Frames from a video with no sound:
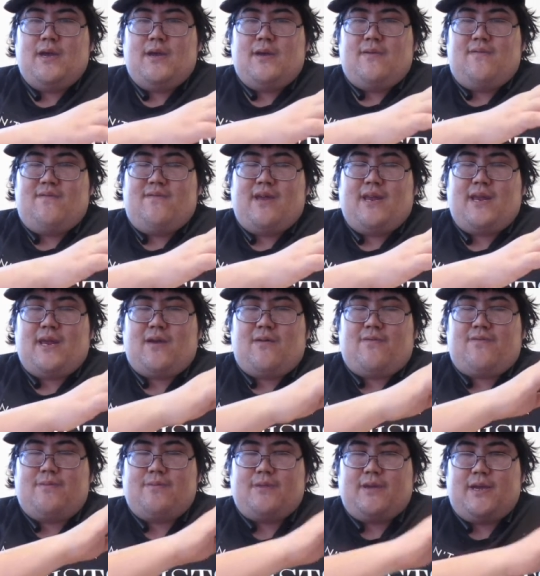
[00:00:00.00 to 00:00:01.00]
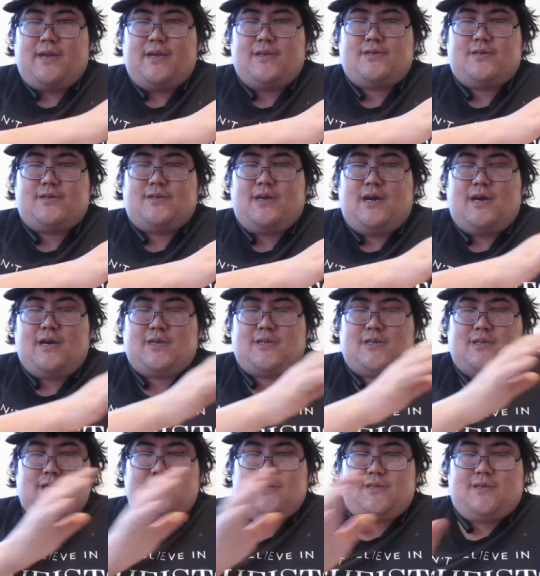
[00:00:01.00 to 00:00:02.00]
video from the
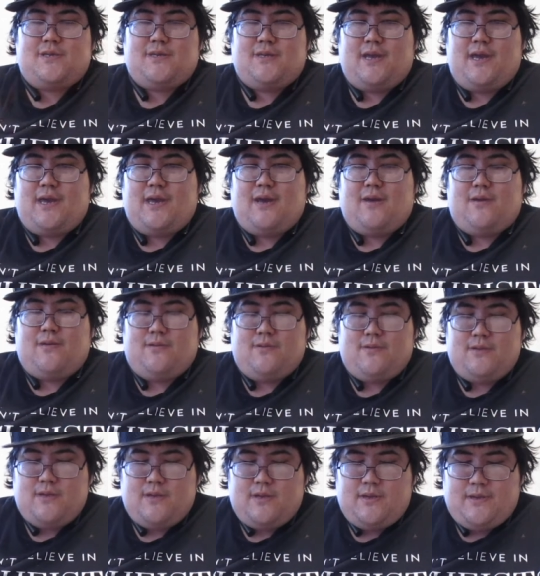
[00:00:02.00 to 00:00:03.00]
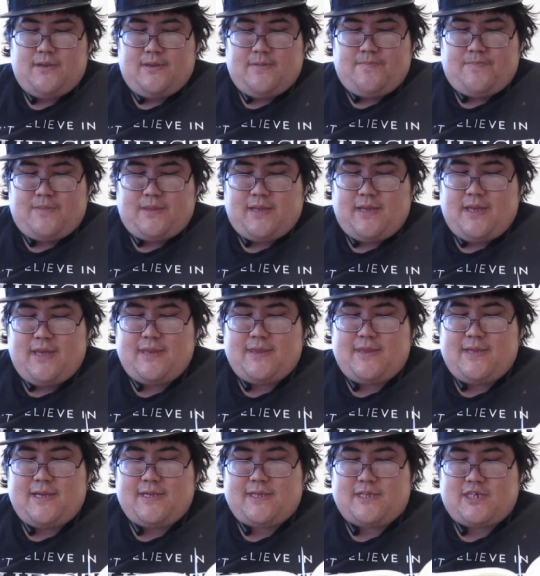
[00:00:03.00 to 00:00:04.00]
introduction till now.
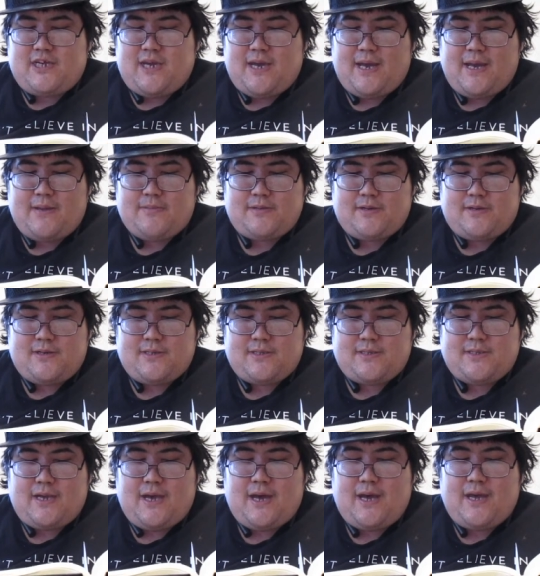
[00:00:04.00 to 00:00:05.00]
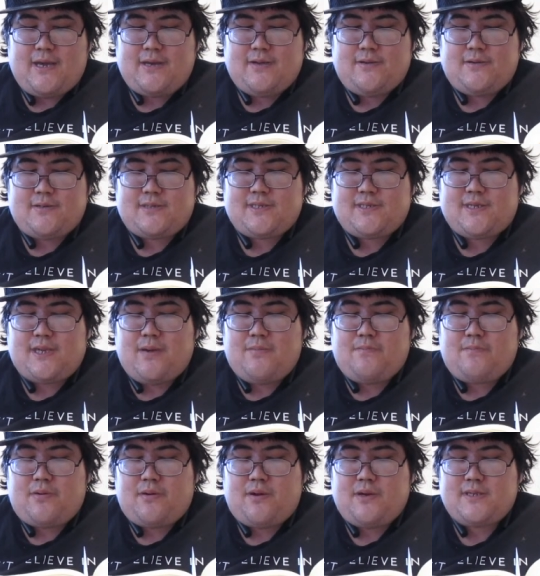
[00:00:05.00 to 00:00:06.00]
This chapter is titled
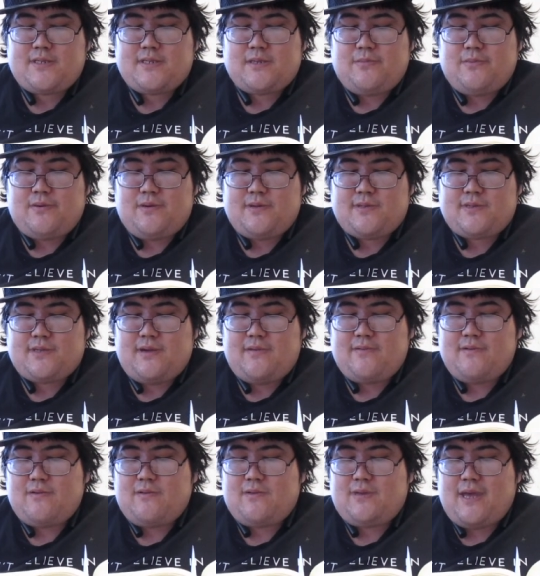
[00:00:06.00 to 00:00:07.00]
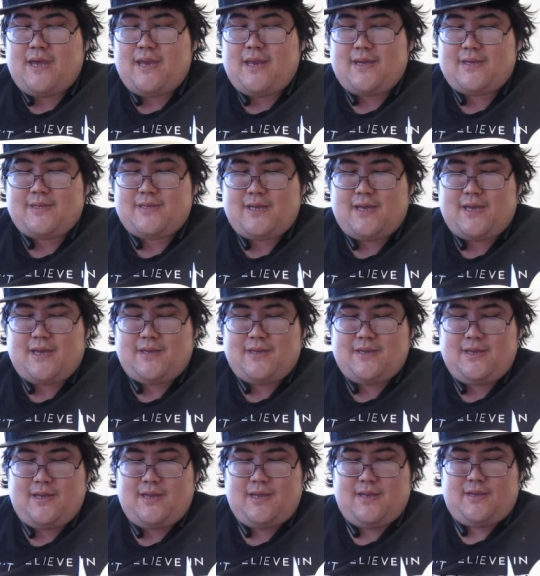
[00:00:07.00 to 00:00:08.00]
Some Principles of Nouthetic
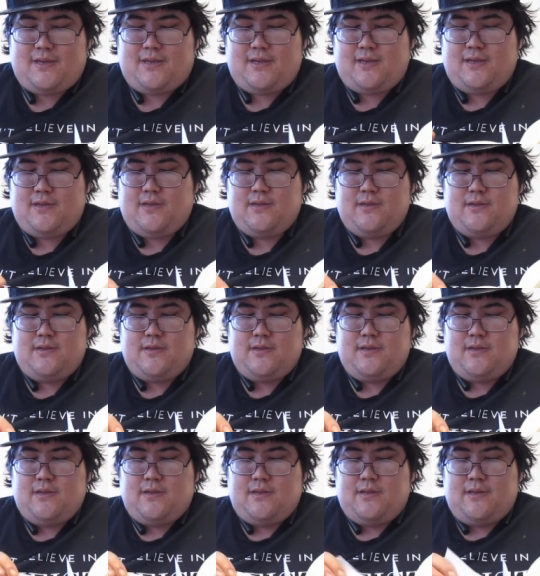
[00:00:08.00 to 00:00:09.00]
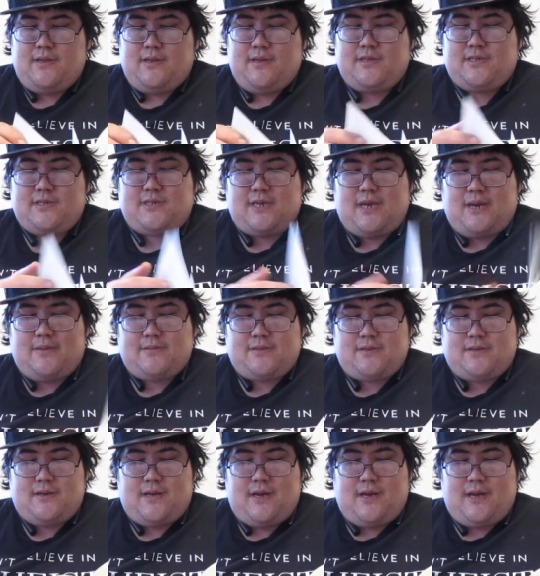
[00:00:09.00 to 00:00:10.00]
Technique, and it's
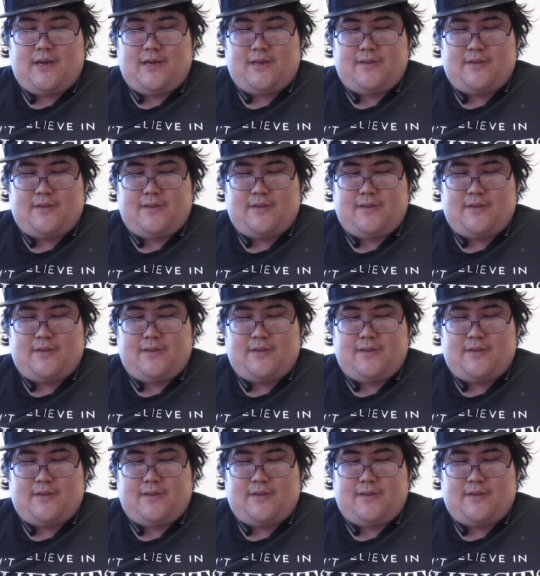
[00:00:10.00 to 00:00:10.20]
chapter 9.